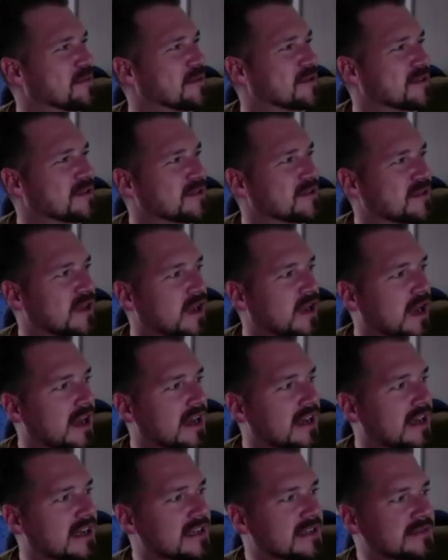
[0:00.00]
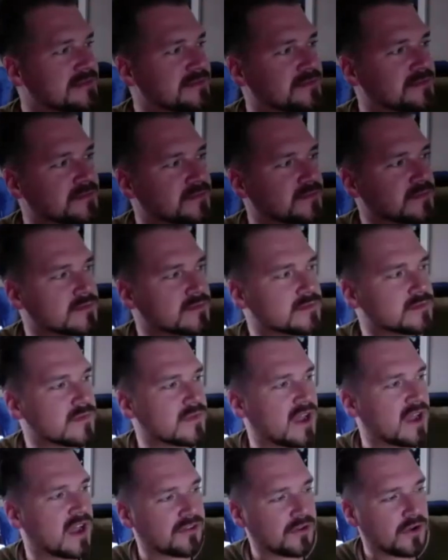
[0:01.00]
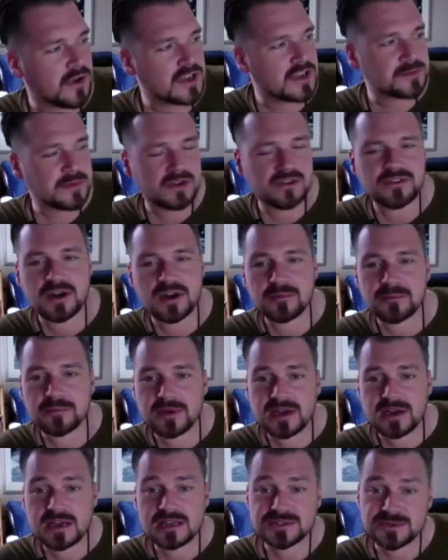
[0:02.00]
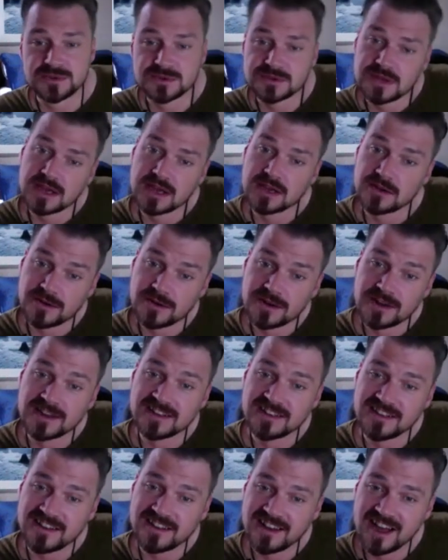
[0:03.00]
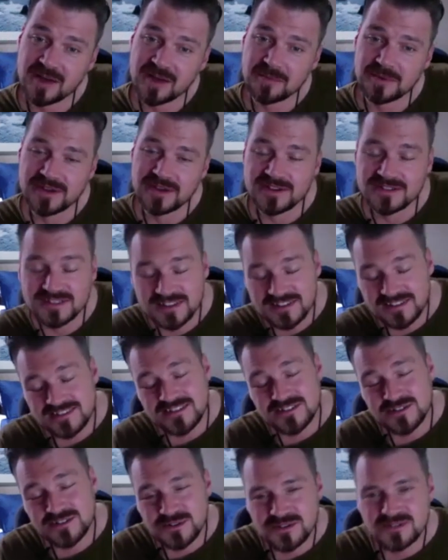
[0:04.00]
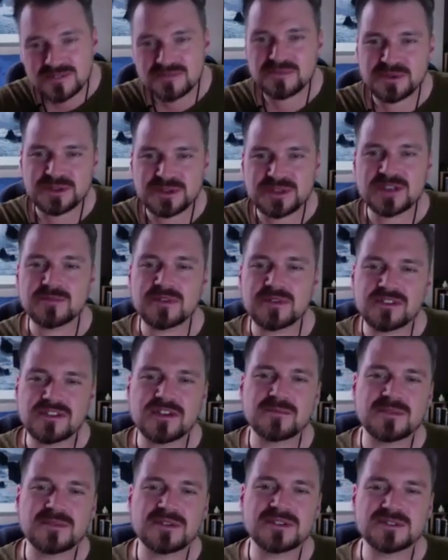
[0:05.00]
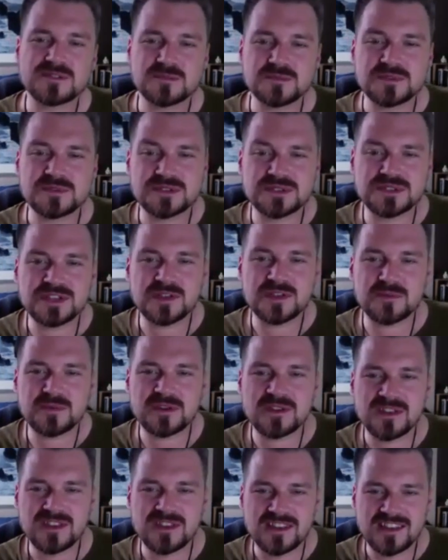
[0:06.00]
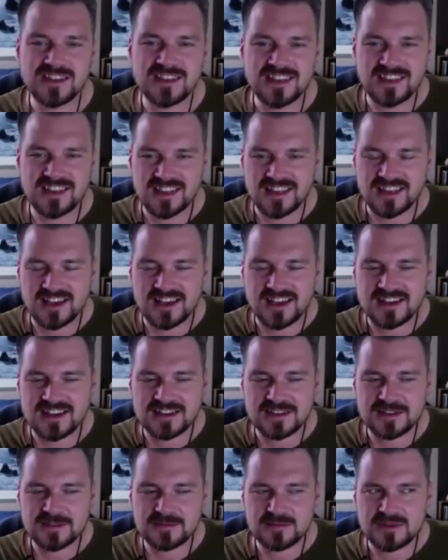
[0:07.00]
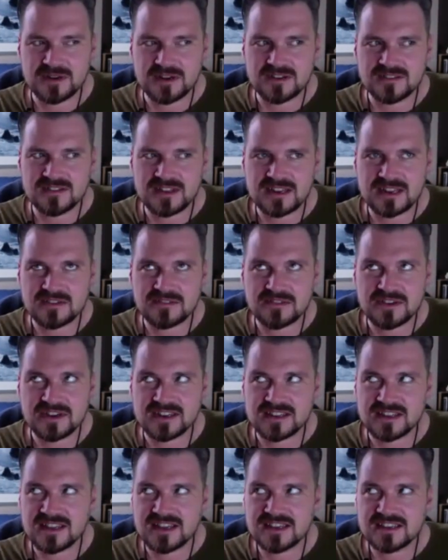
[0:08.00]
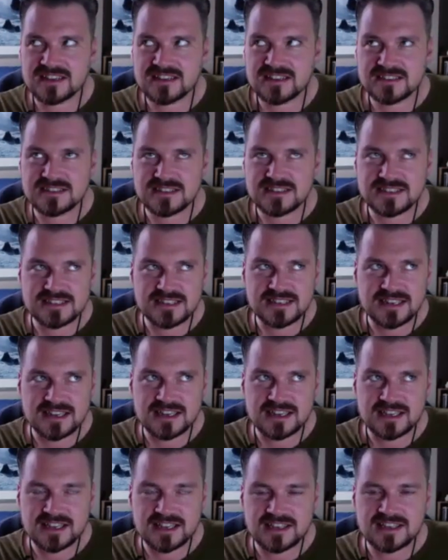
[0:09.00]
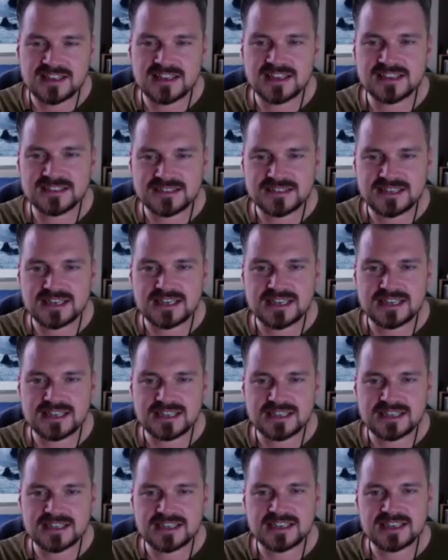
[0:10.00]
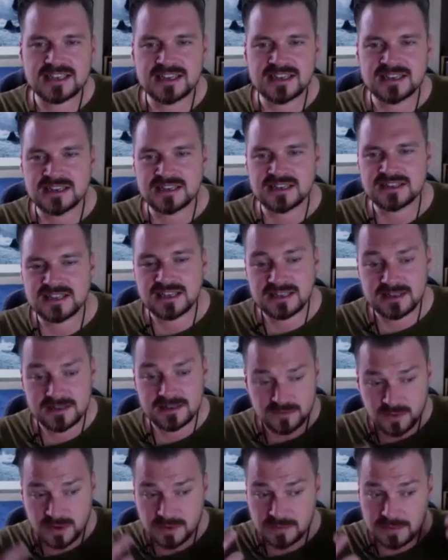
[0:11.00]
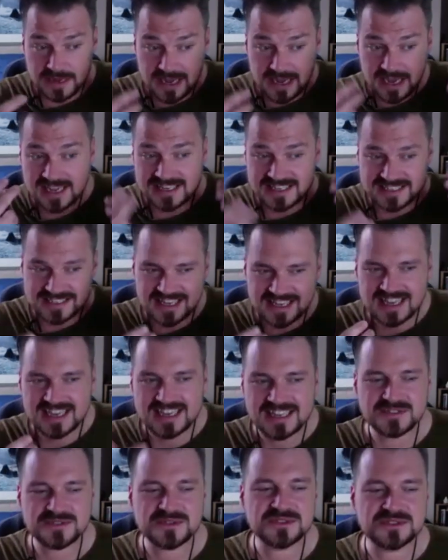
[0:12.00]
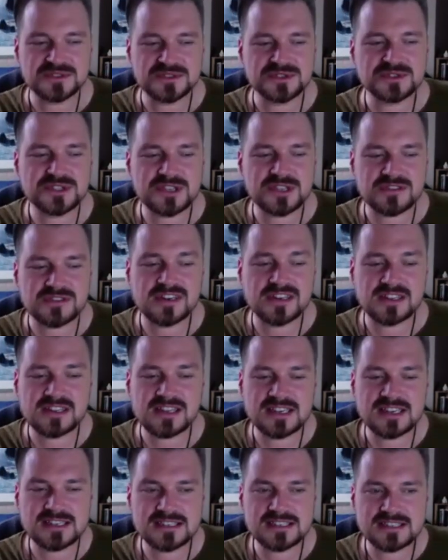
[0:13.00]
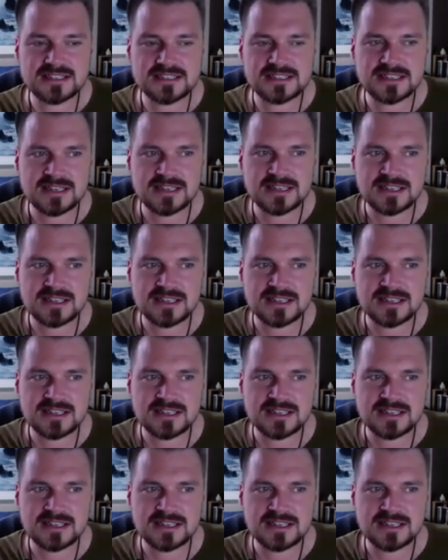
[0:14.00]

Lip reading: But I thought it was my grandma, so I was like quite happy. I was like, oh, brilliant, my grandma's coming to see me. And then I realised it's night, it's dark, and then when my eyes started to adjust, I realised